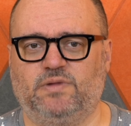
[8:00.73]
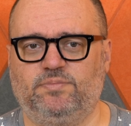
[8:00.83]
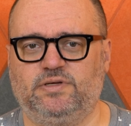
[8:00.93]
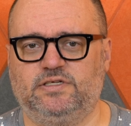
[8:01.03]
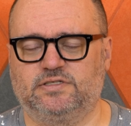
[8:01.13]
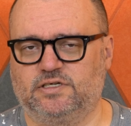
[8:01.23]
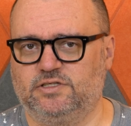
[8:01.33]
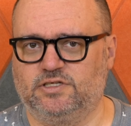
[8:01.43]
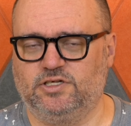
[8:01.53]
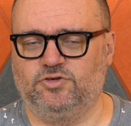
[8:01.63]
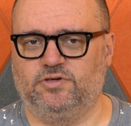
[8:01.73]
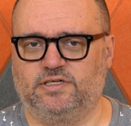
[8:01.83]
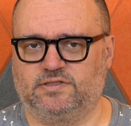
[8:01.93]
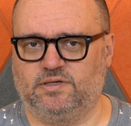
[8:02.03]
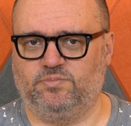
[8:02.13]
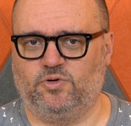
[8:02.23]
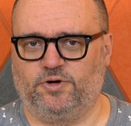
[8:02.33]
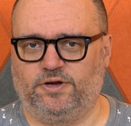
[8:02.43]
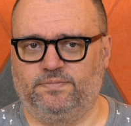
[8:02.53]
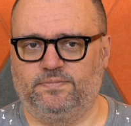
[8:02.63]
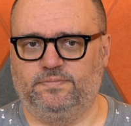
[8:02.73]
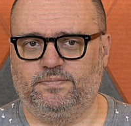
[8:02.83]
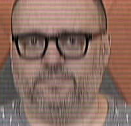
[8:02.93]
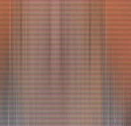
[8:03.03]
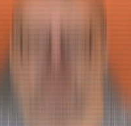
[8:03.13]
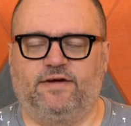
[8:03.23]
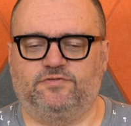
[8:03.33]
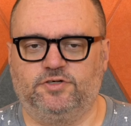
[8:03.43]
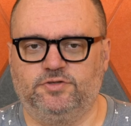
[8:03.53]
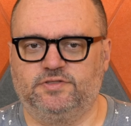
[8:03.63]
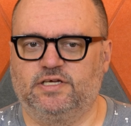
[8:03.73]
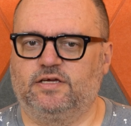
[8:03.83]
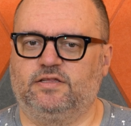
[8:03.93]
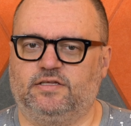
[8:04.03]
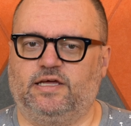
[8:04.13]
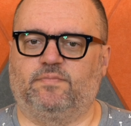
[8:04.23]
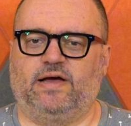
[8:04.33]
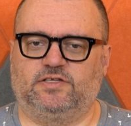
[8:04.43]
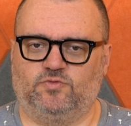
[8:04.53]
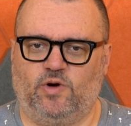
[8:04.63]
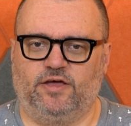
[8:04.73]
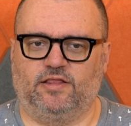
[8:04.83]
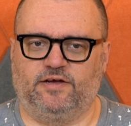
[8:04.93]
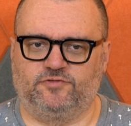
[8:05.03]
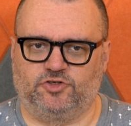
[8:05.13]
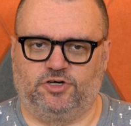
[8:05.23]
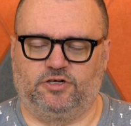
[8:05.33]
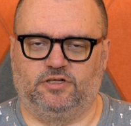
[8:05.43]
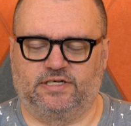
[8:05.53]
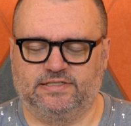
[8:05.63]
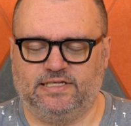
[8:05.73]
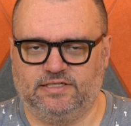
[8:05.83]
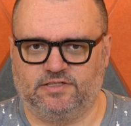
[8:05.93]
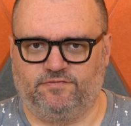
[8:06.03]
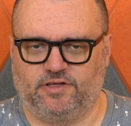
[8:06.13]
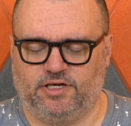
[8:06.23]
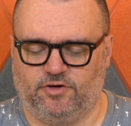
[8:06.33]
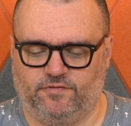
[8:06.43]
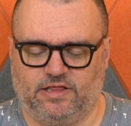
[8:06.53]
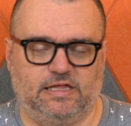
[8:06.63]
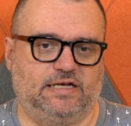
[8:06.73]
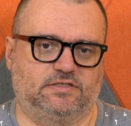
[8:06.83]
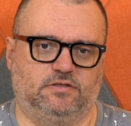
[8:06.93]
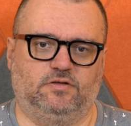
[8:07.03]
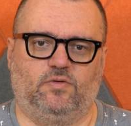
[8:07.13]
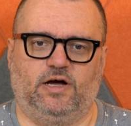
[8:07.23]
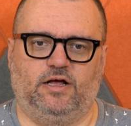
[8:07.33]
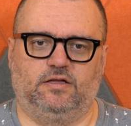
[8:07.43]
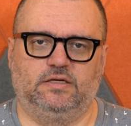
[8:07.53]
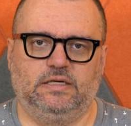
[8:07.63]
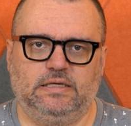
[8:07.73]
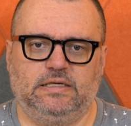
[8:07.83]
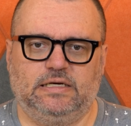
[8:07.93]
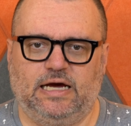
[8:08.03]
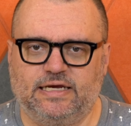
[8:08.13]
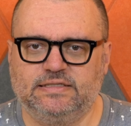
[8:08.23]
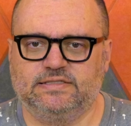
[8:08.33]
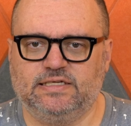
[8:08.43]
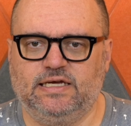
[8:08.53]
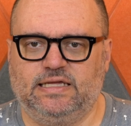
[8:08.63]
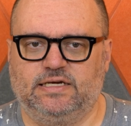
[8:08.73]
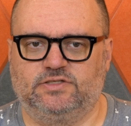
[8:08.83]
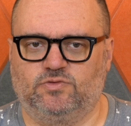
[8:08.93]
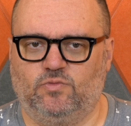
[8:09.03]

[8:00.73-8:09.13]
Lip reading: might be discontinued at some point. After using the Dingbats Wildlife Journal extensively over the last little while, I can say that it's